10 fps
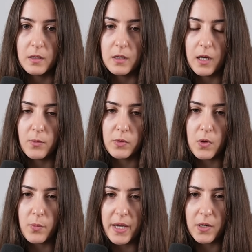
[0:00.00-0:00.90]
I will go
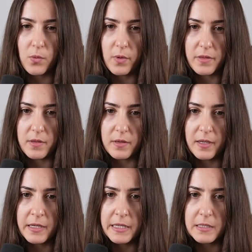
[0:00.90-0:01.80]
back with the
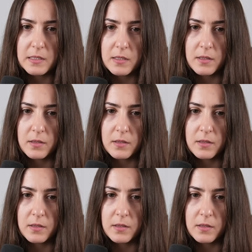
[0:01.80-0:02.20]
knight.